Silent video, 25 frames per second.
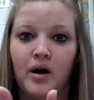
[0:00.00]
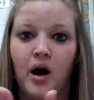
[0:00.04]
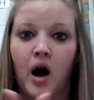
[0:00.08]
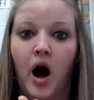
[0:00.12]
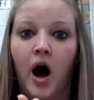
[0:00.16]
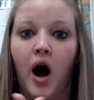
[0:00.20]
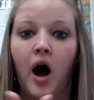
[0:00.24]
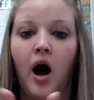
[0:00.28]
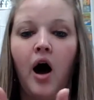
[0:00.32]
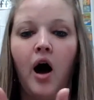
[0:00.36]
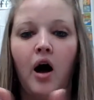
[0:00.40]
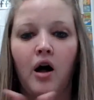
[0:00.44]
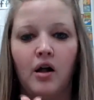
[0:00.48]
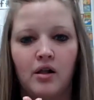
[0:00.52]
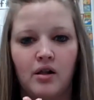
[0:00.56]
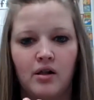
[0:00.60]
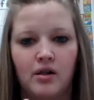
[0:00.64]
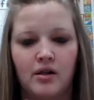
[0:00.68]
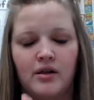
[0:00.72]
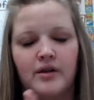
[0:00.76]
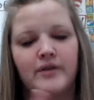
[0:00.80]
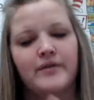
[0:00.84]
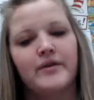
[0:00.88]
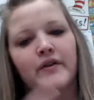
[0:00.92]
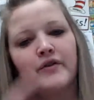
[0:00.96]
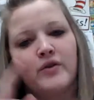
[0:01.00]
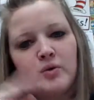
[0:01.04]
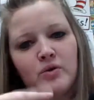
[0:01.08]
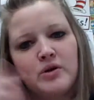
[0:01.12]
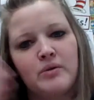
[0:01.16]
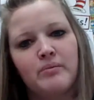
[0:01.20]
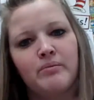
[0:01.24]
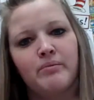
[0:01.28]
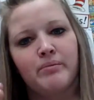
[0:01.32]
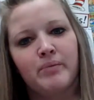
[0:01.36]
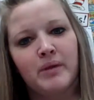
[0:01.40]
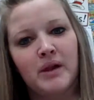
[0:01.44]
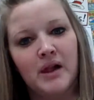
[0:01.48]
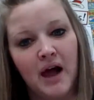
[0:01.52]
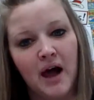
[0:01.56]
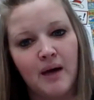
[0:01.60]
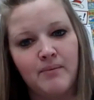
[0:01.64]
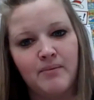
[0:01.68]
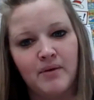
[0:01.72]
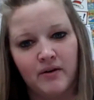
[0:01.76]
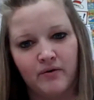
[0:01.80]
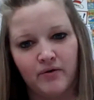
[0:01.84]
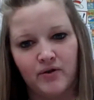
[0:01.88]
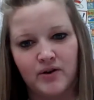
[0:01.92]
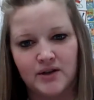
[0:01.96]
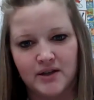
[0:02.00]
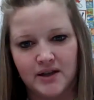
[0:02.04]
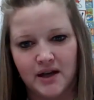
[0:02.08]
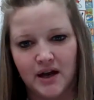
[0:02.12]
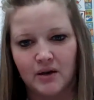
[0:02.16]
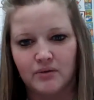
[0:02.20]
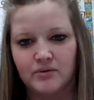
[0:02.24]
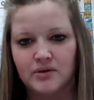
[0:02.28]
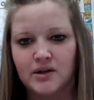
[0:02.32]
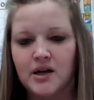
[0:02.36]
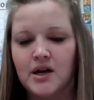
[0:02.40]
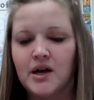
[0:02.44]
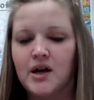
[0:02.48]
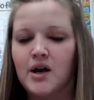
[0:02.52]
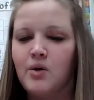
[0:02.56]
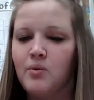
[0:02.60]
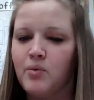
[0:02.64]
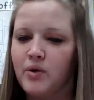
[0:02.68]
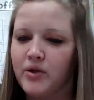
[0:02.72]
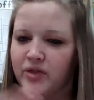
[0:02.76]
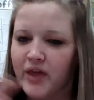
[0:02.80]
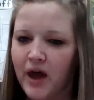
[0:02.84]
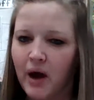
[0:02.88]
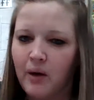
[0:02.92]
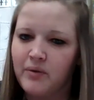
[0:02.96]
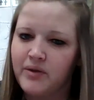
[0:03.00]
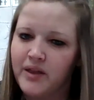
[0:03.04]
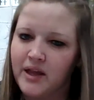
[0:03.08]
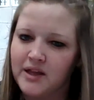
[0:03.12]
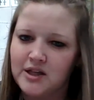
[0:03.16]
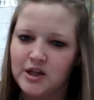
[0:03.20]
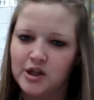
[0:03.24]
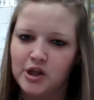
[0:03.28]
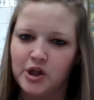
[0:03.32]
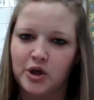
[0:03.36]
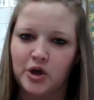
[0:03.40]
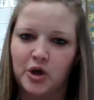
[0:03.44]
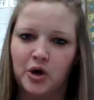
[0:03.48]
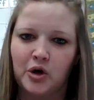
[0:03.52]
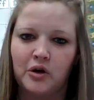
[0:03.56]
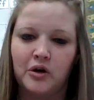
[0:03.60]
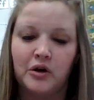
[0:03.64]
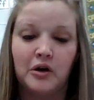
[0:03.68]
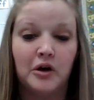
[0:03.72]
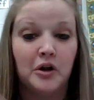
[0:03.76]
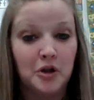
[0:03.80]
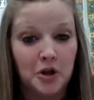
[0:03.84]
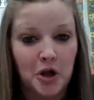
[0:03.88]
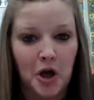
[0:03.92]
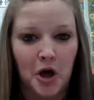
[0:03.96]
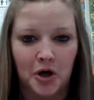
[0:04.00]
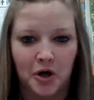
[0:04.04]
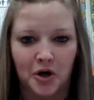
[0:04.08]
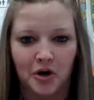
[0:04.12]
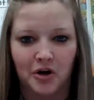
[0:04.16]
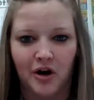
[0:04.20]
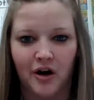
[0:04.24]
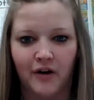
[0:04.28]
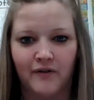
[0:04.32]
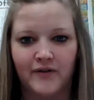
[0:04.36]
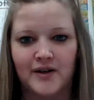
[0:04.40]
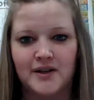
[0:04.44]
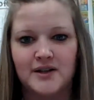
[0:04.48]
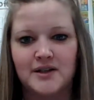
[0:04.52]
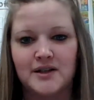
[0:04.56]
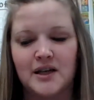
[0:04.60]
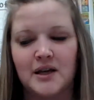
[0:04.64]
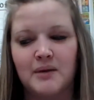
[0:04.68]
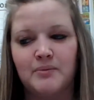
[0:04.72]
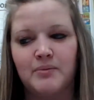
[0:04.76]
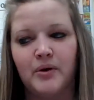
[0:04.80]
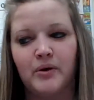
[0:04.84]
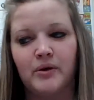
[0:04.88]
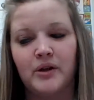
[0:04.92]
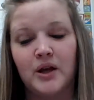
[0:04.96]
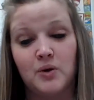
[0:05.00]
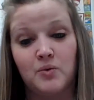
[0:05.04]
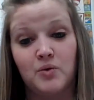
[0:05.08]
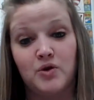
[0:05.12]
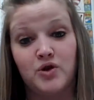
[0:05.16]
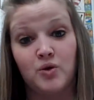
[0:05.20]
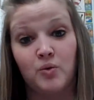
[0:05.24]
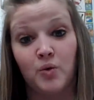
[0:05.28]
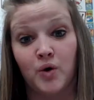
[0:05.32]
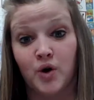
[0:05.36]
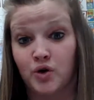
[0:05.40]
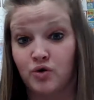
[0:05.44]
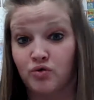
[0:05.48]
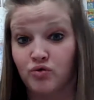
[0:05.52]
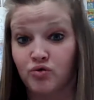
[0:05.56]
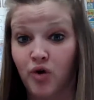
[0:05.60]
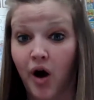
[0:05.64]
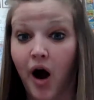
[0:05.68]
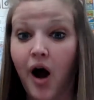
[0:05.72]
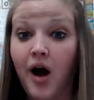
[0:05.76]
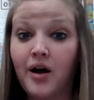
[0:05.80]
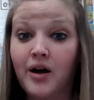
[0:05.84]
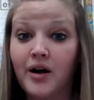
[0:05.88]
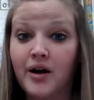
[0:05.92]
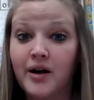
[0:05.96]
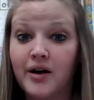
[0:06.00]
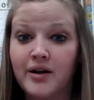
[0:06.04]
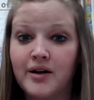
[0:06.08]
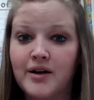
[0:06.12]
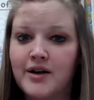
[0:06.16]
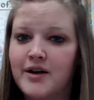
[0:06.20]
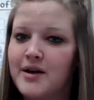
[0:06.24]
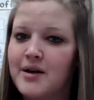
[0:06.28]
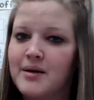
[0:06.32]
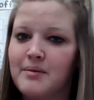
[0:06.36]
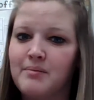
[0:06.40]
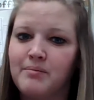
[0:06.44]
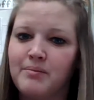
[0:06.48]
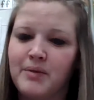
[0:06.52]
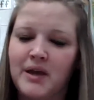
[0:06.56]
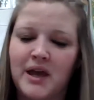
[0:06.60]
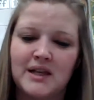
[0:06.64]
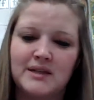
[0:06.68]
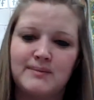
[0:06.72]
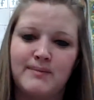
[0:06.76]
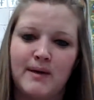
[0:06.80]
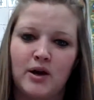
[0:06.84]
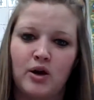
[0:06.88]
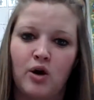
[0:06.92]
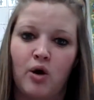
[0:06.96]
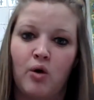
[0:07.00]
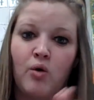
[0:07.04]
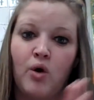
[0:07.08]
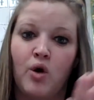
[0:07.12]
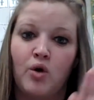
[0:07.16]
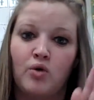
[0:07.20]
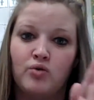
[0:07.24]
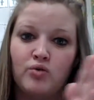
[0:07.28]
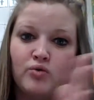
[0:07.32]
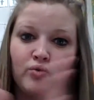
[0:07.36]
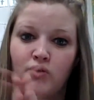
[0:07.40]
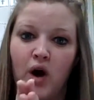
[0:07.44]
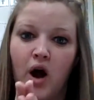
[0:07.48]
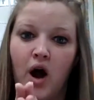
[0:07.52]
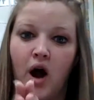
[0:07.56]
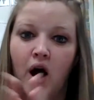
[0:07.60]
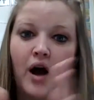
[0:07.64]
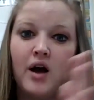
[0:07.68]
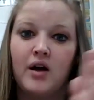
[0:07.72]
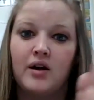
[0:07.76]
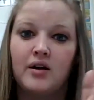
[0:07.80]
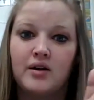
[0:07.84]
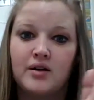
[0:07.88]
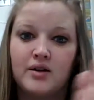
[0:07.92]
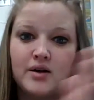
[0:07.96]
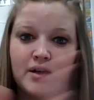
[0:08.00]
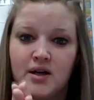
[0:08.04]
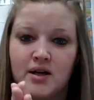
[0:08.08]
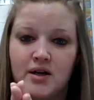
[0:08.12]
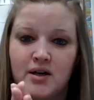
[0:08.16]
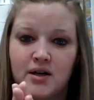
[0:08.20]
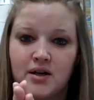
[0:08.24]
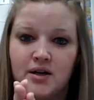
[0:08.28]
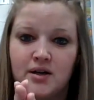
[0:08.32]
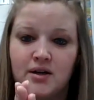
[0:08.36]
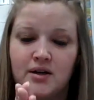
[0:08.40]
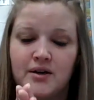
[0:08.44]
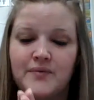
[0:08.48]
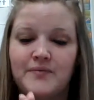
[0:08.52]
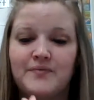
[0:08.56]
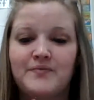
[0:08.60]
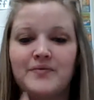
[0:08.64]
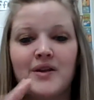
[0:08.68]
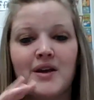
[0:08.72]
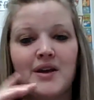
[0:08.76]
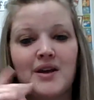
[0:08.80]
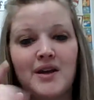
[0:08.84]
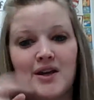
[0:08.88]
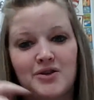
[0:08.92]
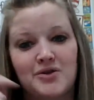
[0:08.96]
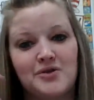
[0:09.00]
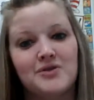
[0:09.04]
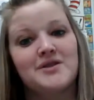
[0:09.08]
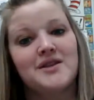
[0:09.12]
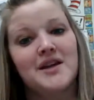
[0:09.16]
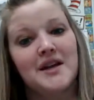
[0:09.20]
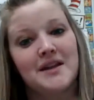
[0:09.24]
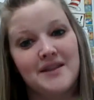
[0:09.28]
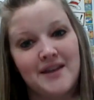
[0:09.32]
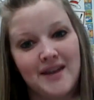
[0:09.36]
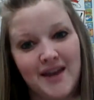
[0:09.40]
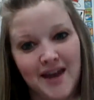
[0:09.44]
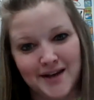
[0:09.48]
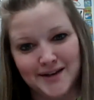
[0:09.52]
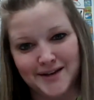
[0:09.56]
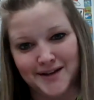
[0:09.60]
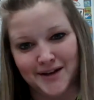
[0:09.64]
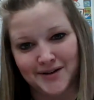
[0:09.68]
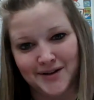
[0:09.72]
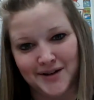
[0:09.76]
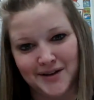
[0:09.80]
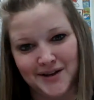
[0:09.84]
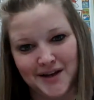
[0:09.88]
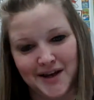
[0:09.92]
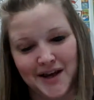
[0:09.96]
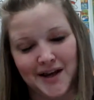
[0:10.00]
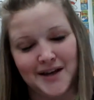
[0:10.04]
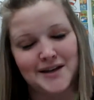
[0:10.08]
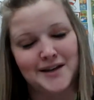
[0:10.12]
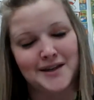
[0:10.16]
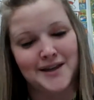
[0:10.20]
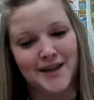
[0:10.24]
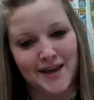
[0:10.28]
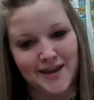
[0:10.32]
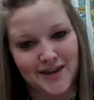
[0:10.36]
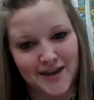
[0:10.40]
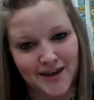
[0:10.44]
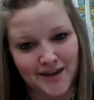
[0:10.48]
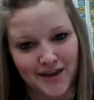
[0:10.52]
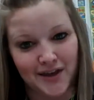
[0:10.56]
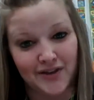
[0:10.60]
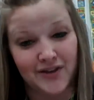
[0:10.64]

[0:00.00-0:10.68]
o. If you were to clap every sound. With that one, that's a little longer, obviously, but like with the word rock, kids might go rock because they're saying the K sound at the end and they think